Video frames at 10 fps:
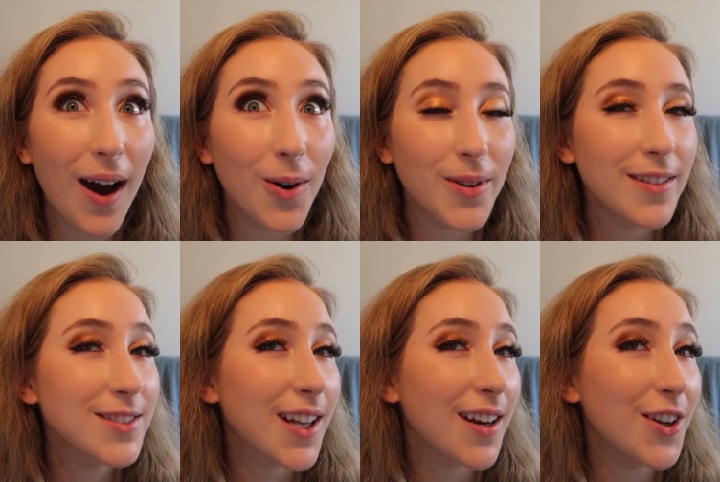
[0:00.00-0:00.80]
Wow,
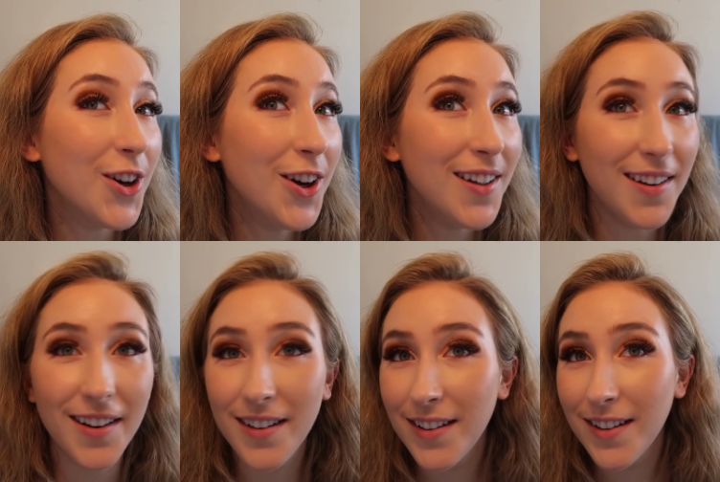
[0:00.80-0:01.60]
that's kind of
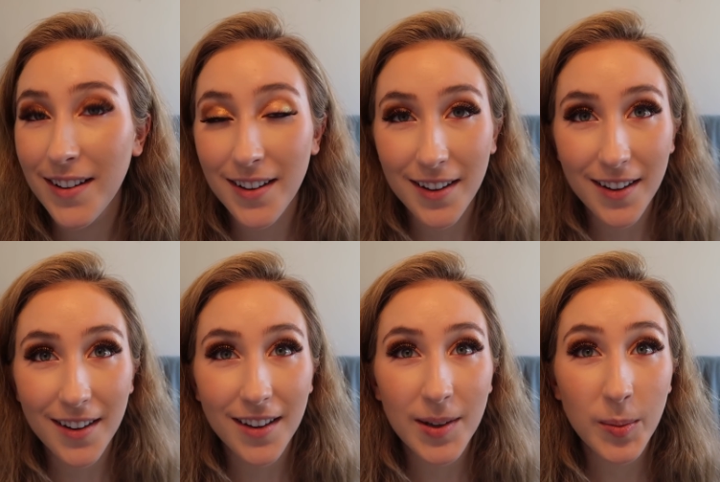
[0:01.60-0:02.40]
good. I'm
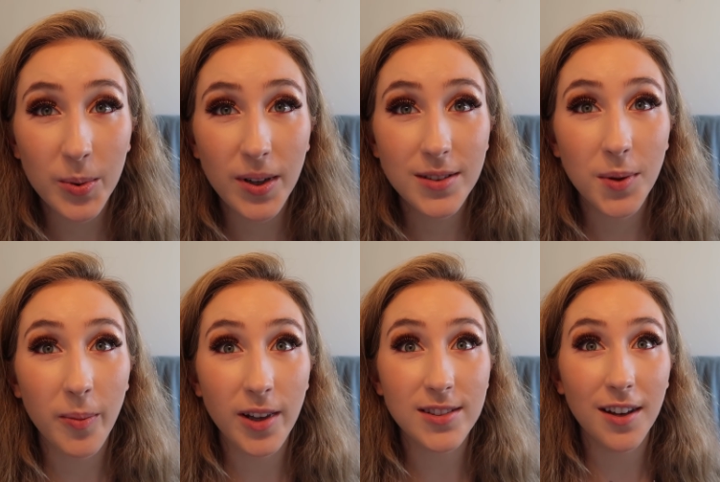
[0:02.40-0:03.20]
impressed
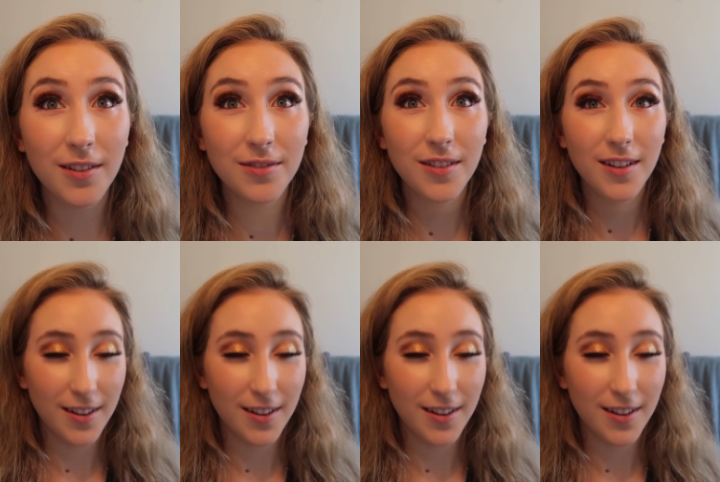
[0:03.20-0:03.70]
with myself.